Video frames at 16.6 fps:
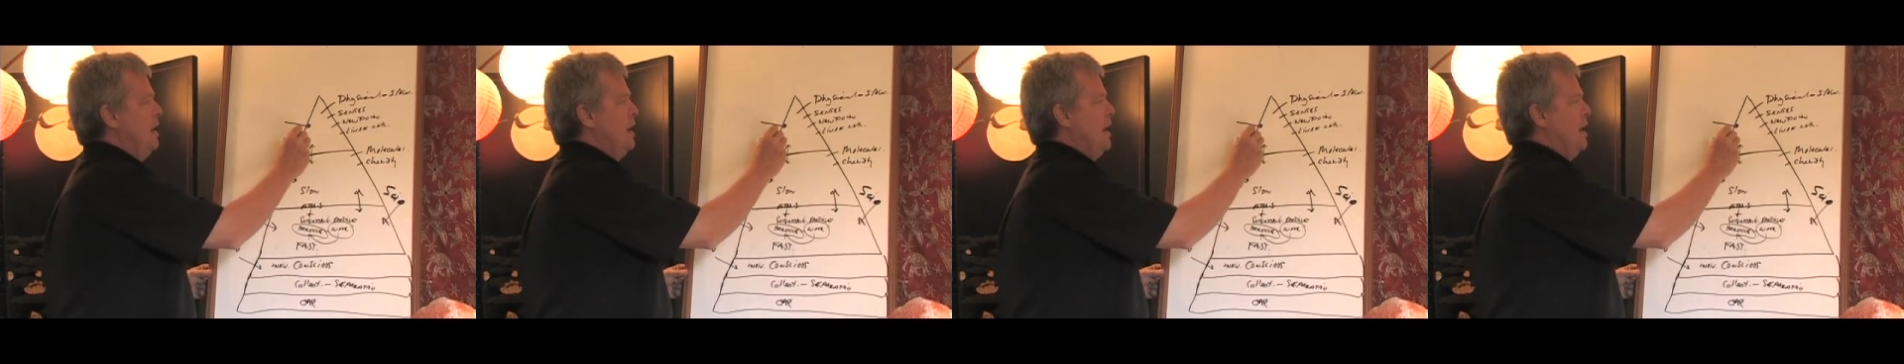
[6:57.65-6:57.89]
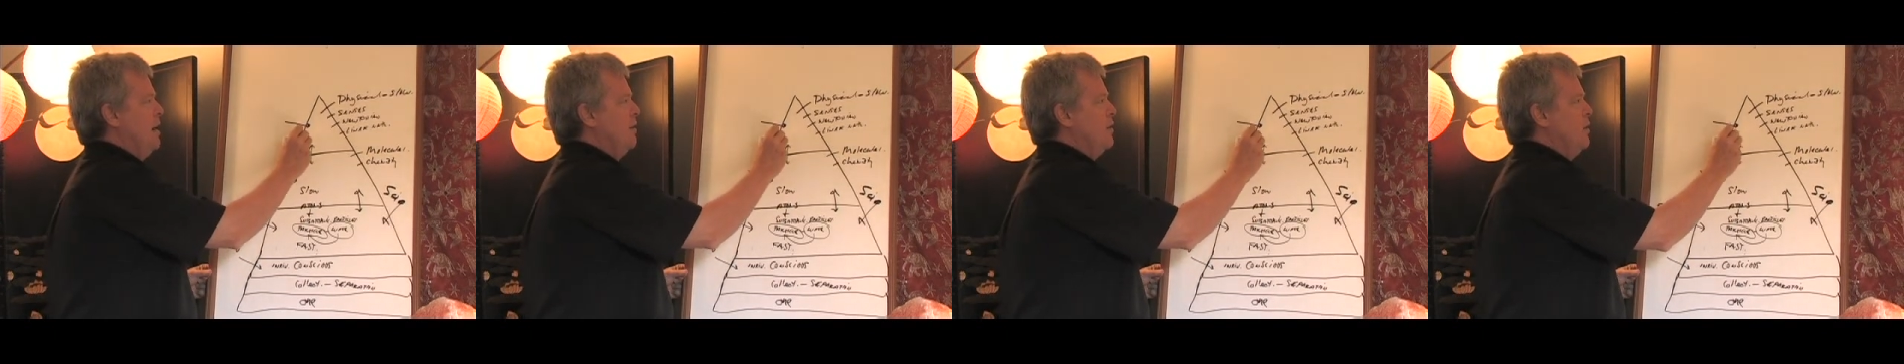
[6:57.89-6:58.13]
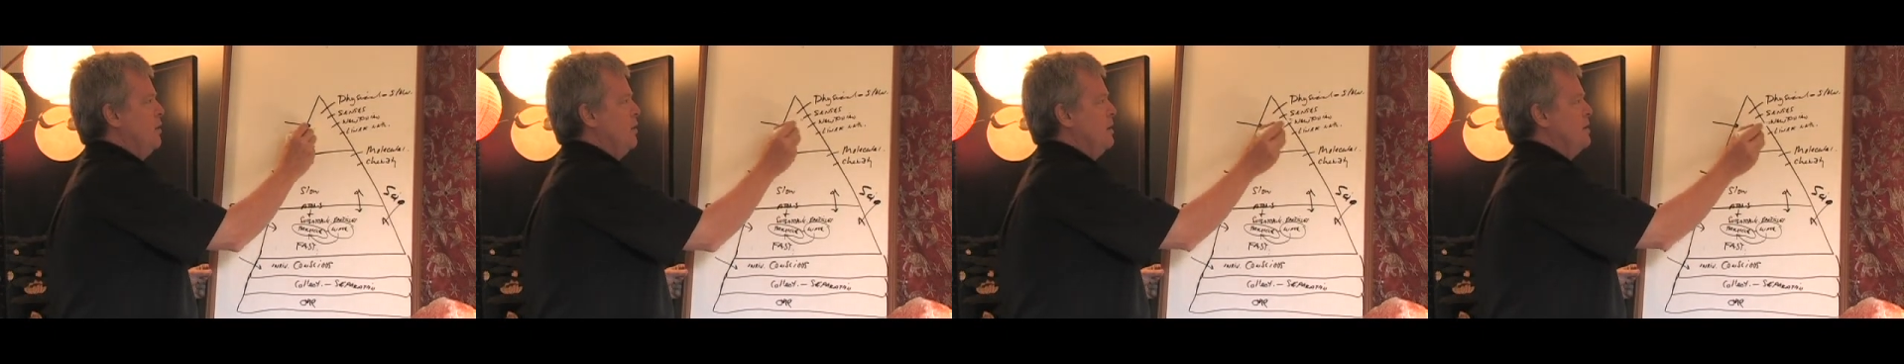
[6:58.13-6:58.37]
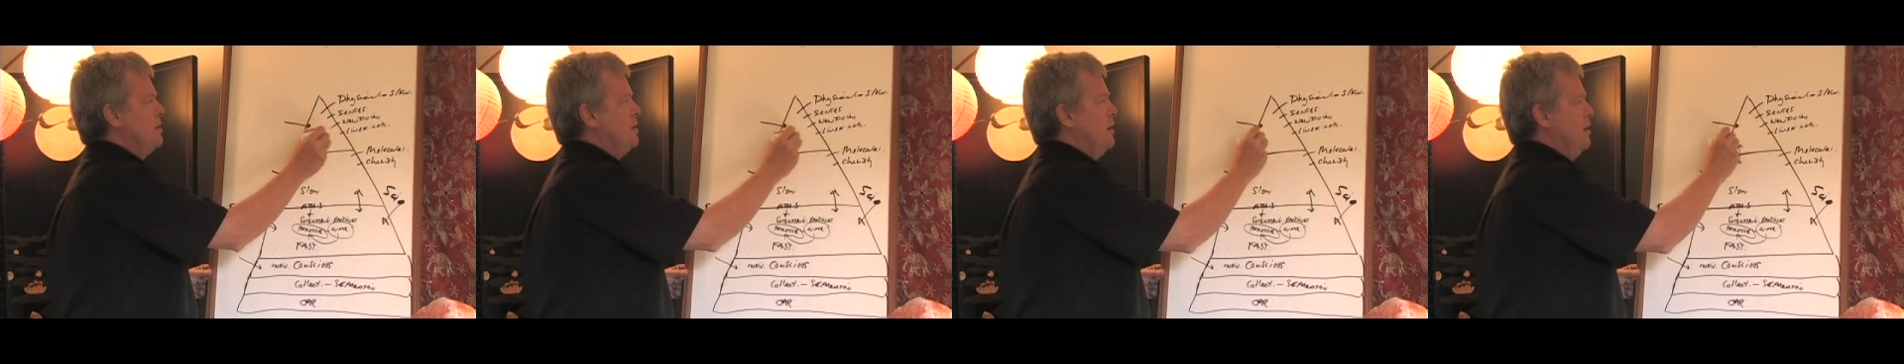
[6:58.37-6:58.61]
and of
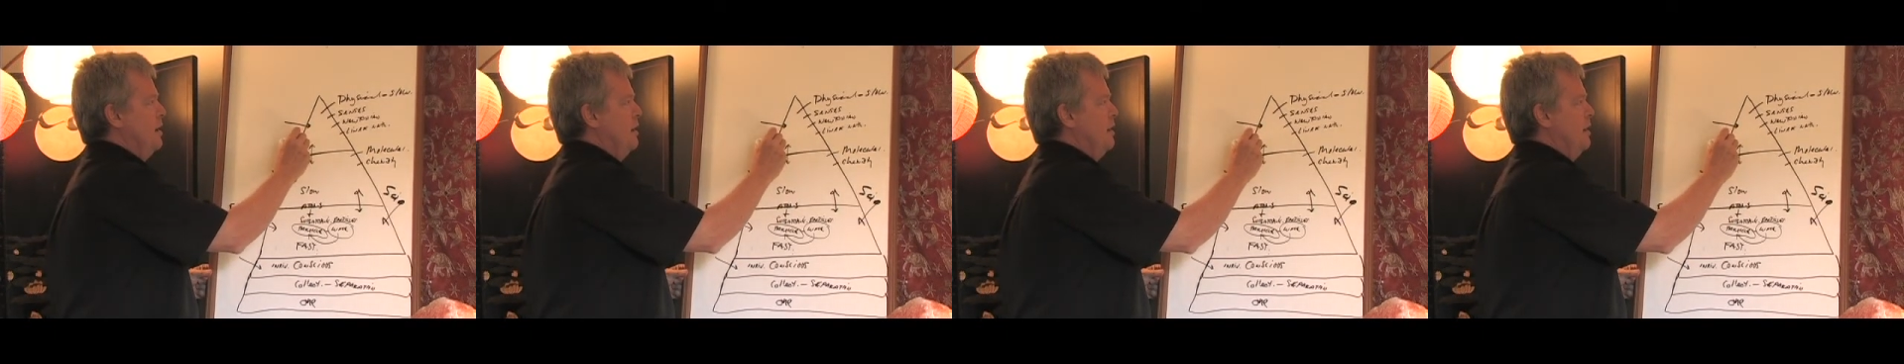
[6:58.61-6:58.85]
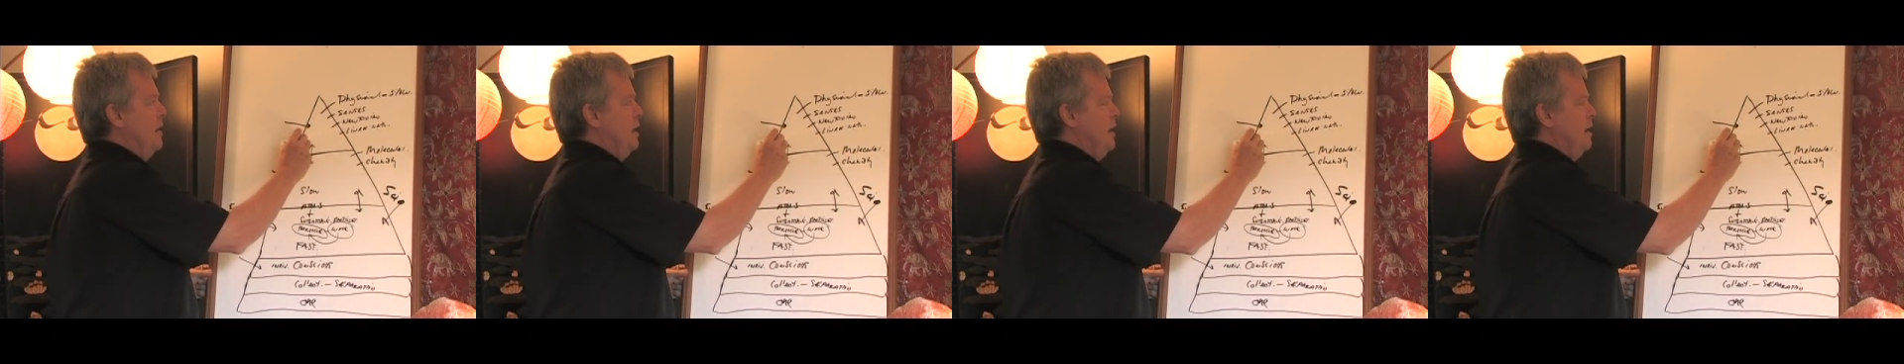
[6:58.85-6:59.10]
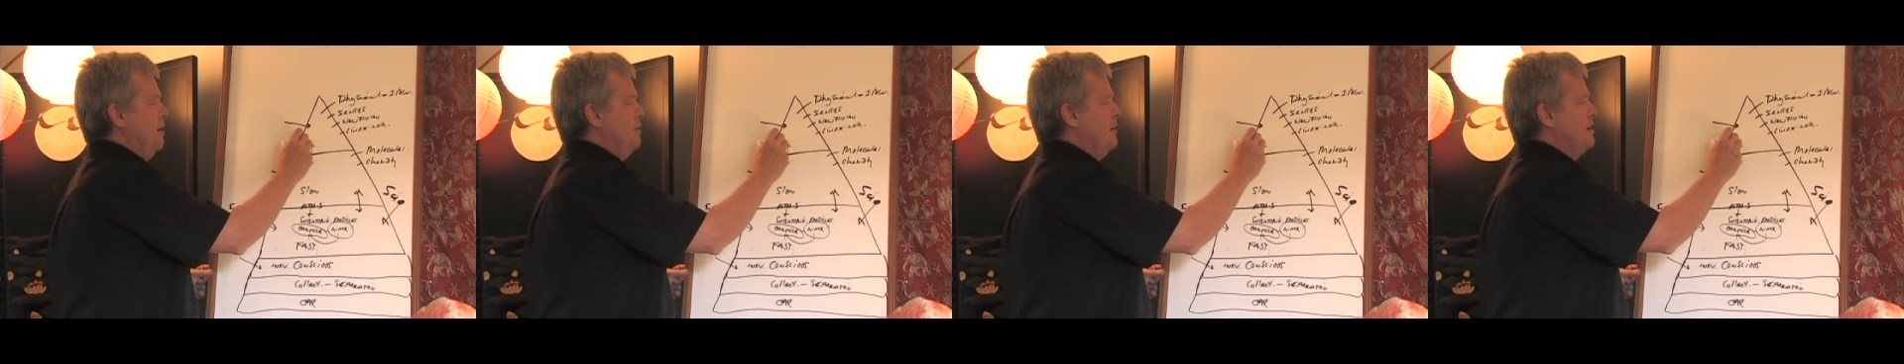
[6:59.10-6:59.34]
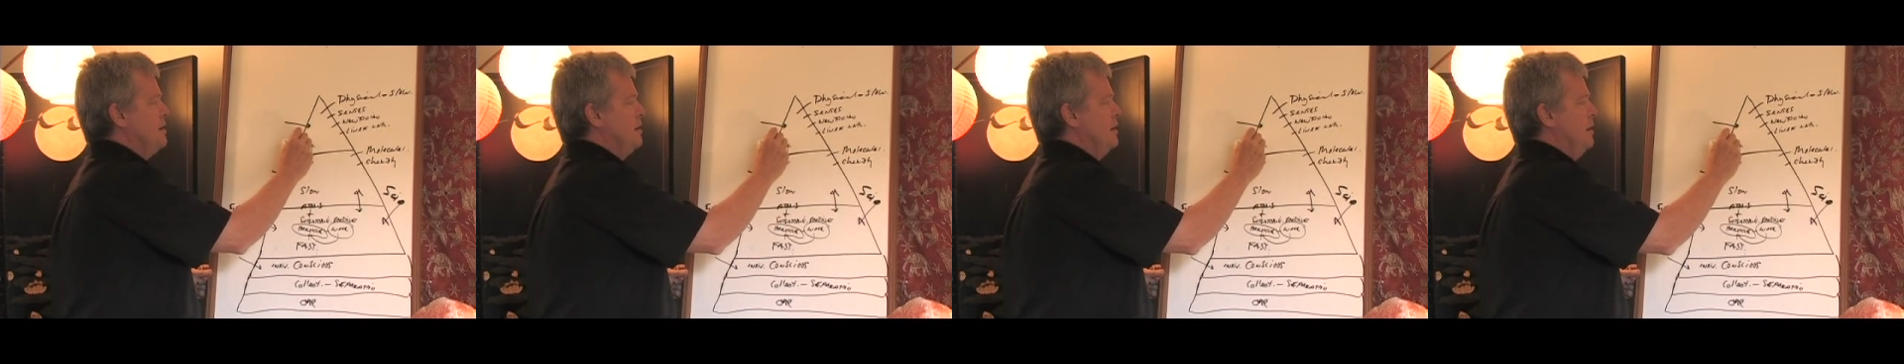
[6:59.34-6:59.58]
course on the
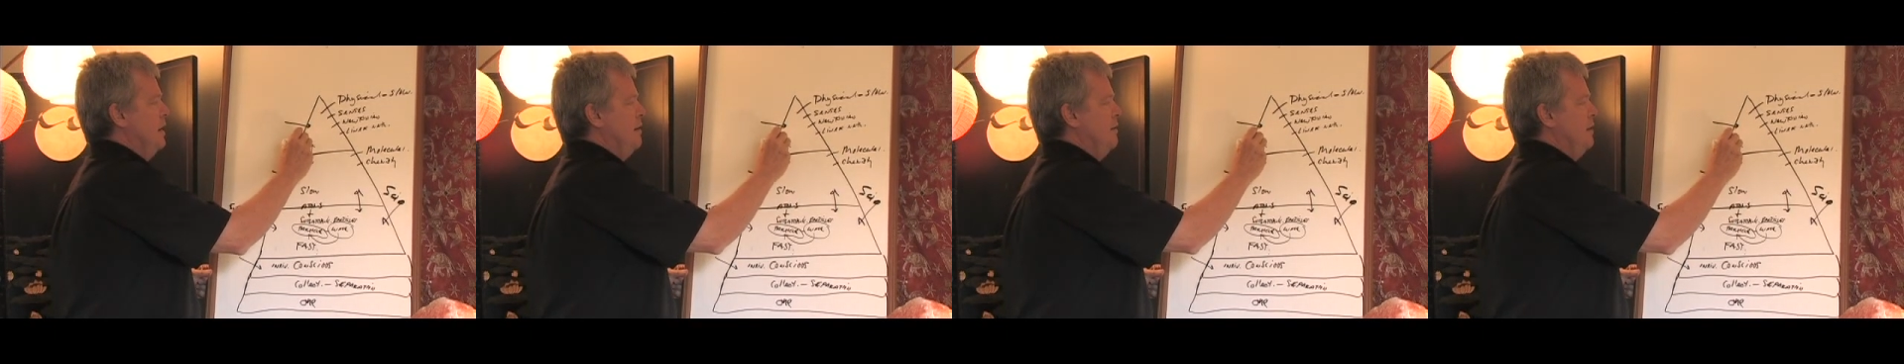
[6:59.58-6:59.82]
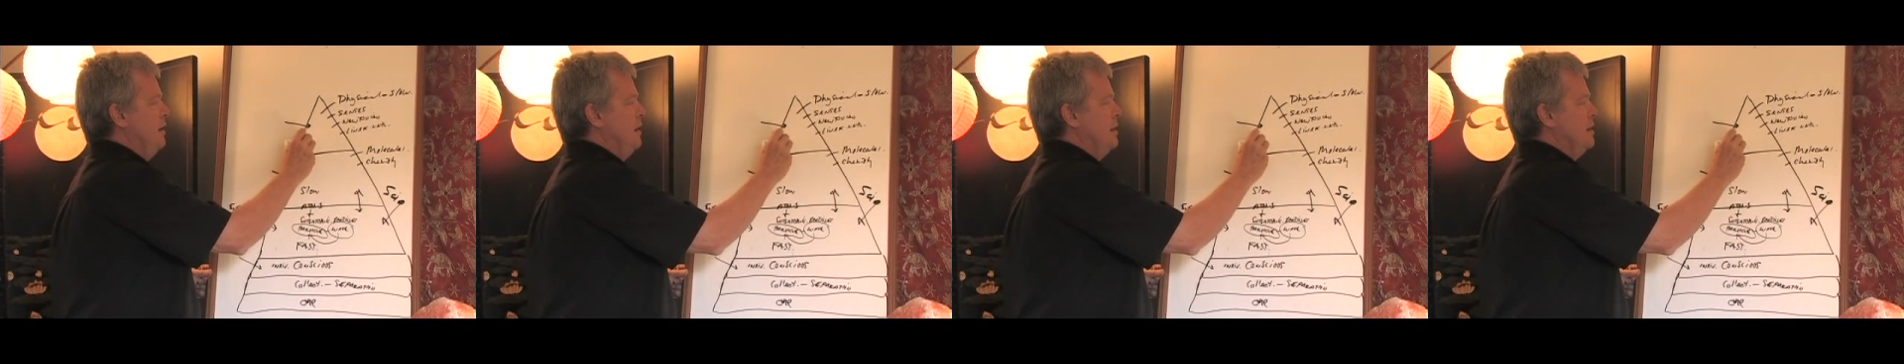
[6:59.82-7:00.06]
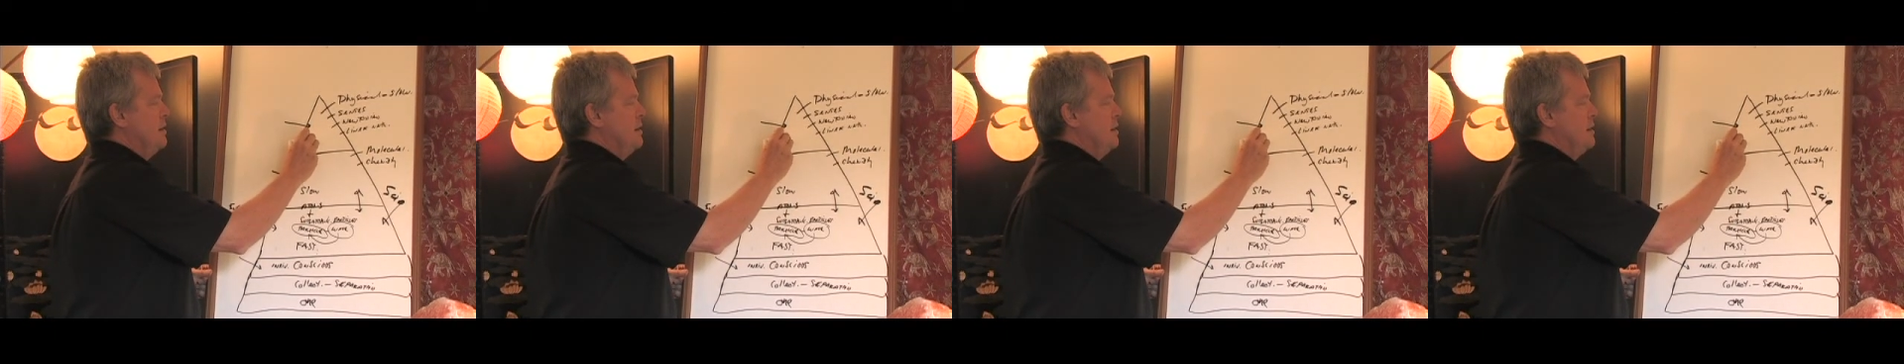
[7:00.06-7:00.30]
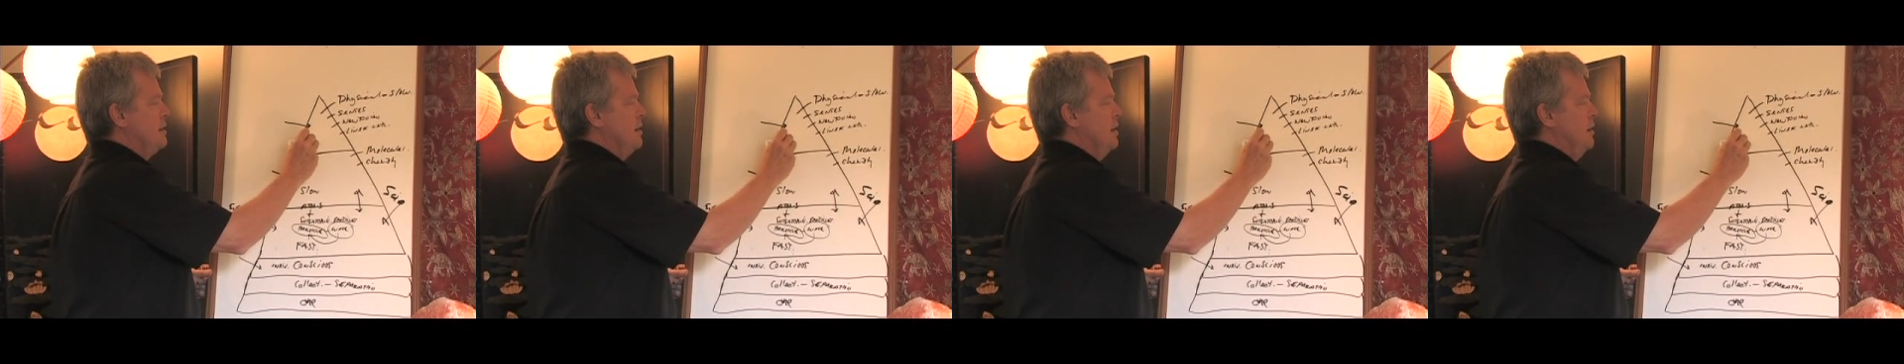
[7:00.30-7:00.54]
physical level is the
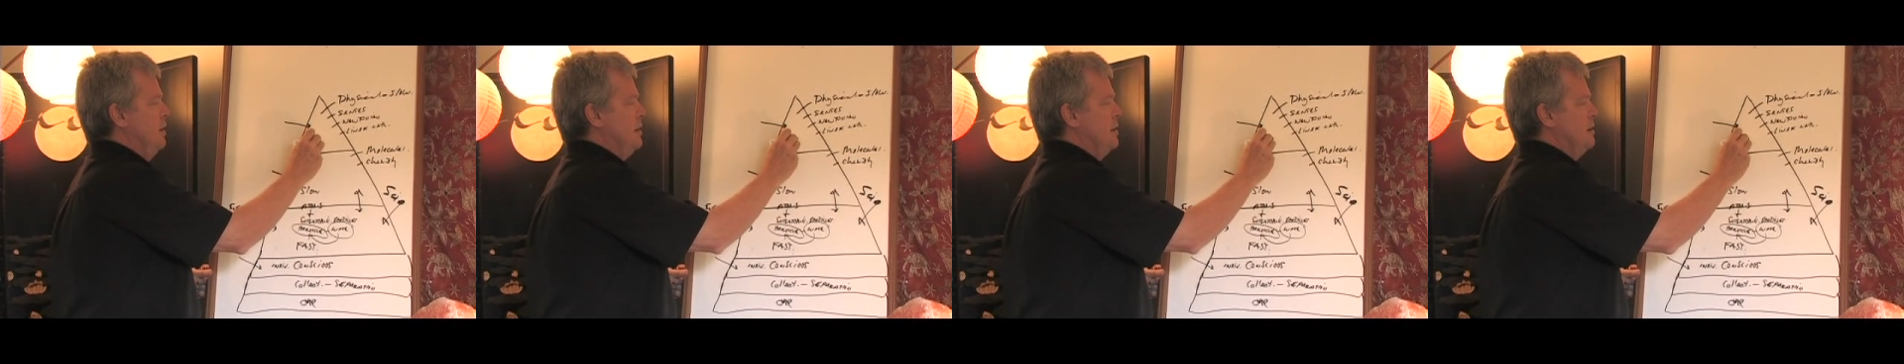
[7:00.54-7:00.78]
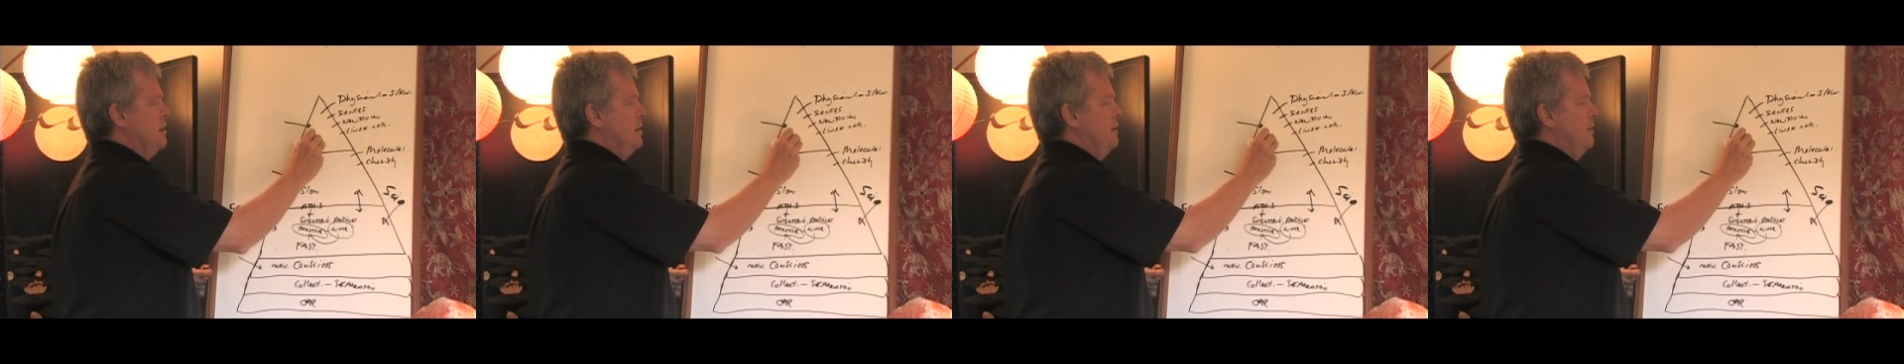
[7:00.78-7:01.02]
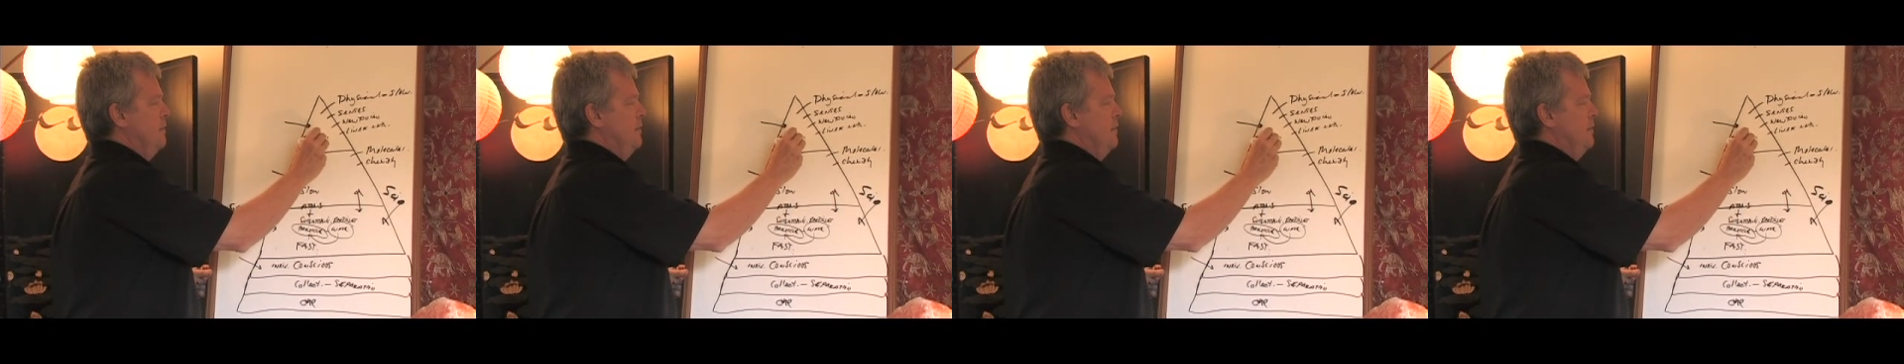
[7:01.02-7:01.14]
slowest.